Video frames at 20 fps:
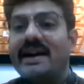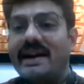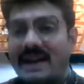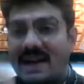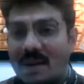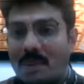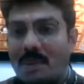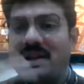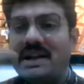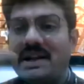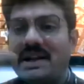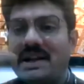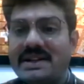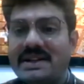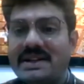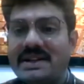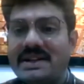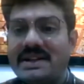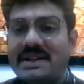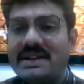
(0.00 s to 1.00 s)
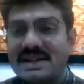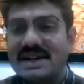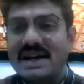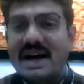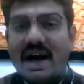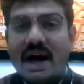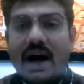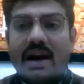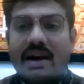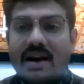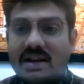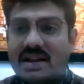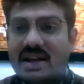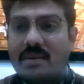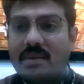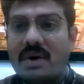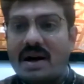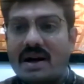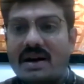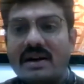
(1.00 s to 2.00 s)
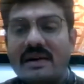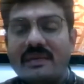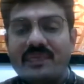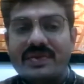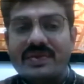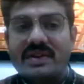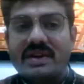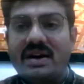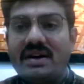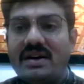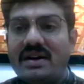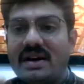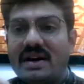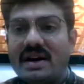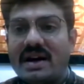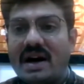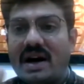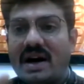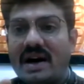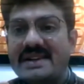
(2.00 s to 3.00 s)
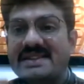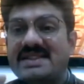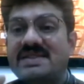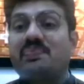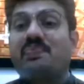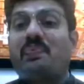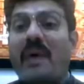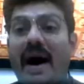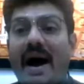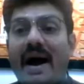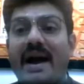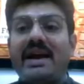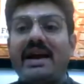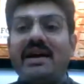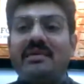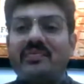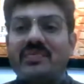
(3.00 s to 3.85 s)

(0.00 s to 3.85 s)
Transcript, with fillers: Double agents are nothing but the uh, spy